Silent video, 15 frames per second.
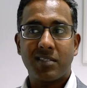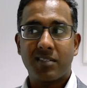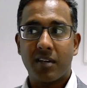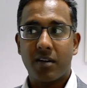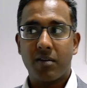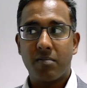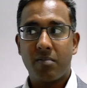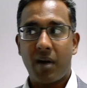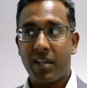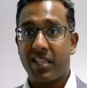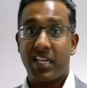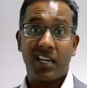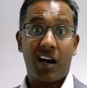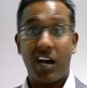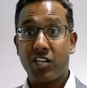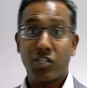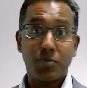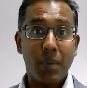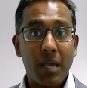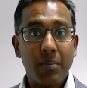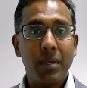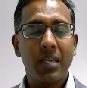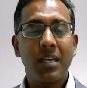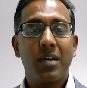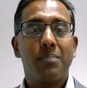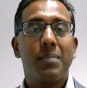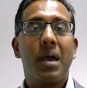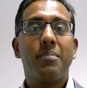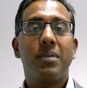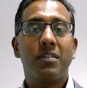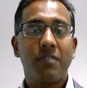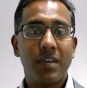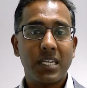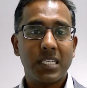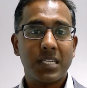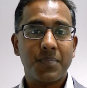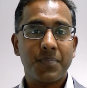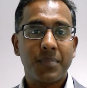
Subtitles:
so I think I should maybe invest.